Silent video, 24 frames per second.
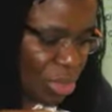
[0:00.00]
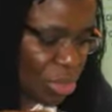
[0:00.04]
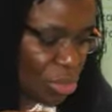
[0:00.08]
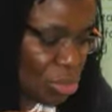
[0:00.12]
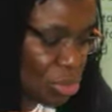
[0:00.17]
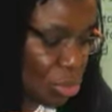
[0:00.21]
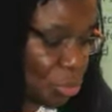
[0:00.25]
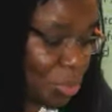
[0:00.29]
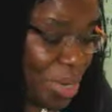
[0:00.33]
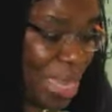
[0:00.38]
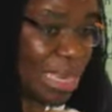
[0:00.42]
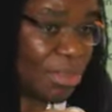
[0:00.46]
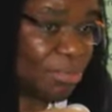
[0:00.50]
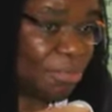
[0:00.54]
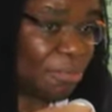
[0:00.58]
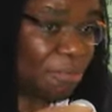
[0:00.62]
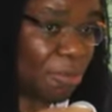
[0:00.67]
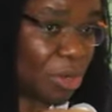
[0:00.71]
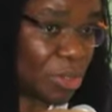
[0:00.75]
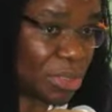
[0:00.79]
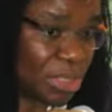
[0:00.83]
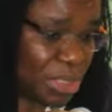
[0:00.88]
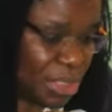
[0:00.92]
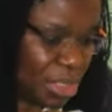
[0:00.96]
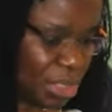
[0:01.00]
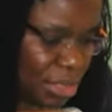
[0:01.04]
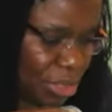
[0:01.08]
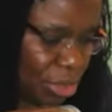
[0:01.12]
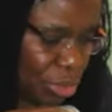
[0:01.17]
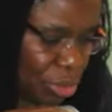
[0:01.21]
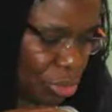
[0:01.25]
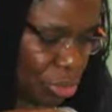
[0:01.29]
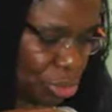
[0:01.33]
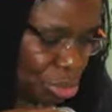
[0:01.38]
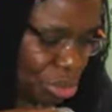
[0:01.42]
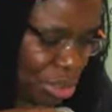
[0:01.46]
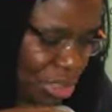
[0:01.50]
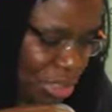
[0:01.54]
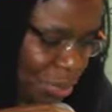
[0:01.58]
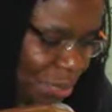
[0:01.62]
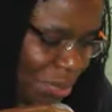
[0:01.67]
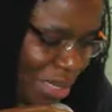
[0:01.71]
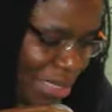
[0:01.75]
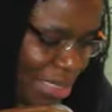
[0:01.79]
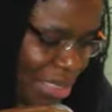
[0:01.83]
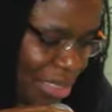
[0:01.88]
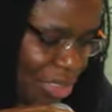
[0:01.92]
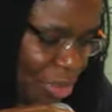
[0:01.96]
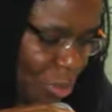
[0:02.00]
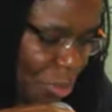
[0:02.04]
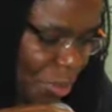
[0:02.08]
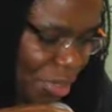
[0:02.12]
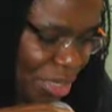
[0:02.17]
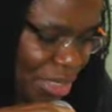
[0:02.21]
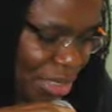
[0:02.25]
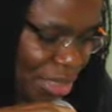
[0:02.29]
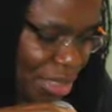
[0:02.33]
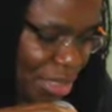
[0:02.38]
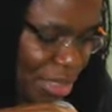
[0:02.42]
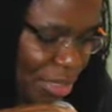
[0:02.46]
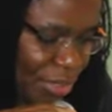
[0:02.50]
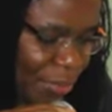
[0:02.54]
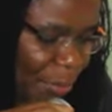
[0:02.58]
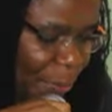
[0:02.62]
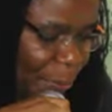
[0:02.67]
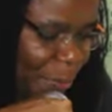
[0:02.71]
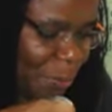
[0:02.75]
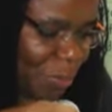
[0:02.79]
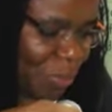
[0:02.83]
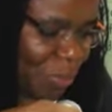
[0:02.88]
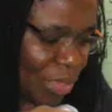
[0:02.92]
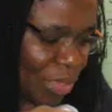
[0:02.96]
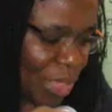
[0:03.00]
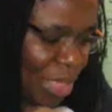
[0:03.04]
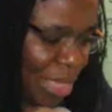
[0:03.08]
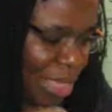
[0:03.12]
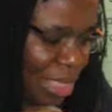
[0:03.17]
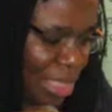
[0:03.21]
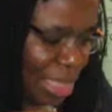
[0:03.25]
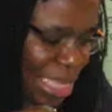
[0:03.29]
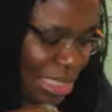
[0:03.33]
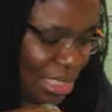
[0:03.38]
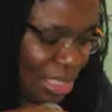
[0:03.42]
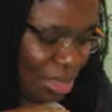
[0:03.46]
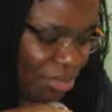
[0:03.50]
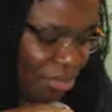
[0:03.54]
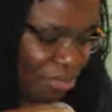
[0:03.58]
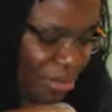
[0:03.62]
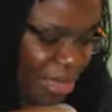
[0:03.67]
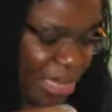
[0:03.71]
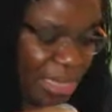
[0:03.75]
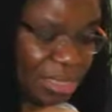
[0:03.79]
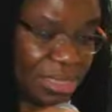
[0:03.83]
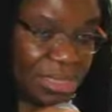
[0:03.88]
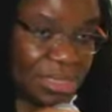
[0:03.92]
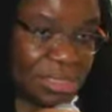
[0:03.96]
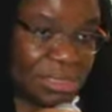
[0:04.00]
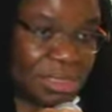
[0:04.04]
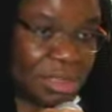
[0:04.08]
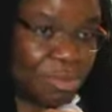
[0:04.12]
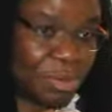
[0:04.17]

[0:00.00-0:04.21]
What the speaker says: So we had 14 countries participating in that event.